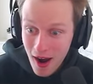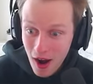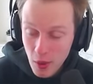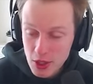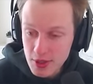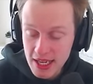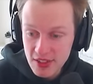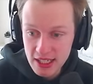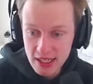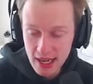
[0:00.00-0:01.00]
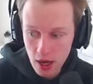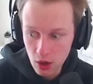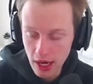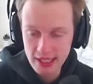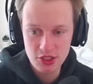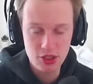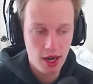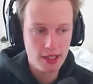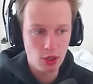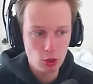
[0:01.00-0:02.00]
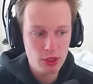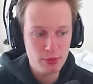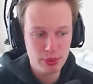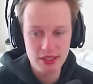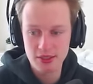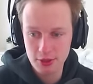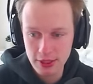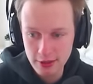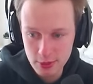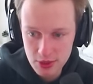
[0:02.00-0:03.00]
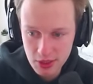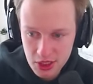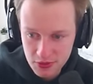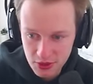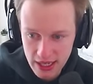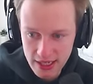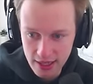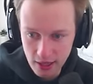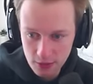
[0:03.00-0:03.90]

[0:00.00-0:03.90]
Wait, you can't even get in and out. I guess Doni only plays in creative mode, so you can just fly in and out.